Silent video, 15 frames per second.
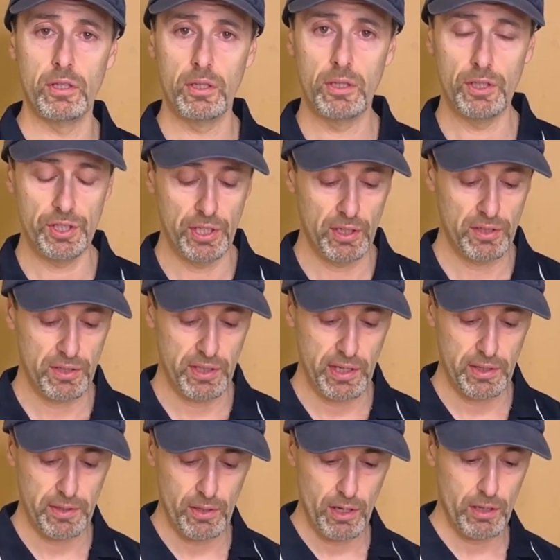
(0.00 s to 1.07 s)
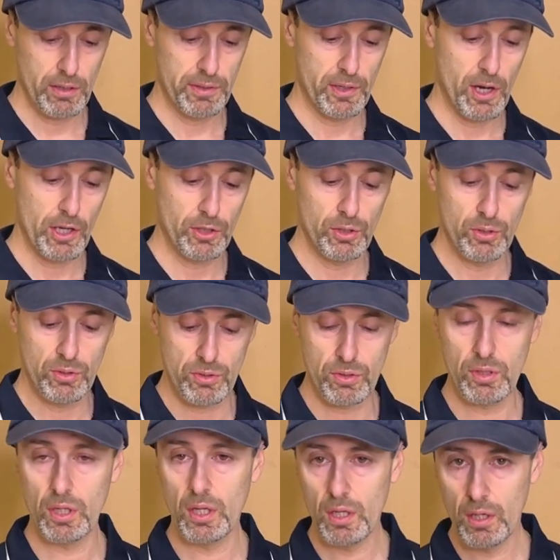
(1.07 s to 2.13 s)
jigs there that I use
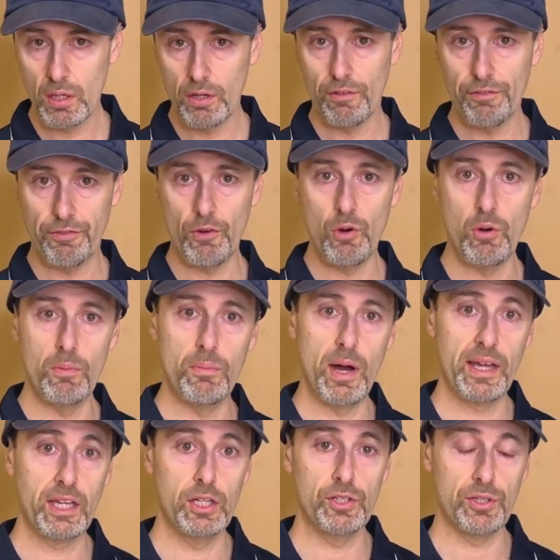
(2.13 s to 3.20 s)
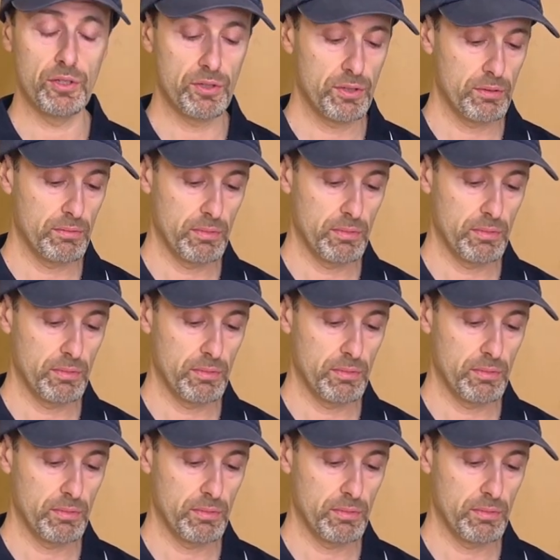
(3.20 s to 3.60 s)
for my hinges.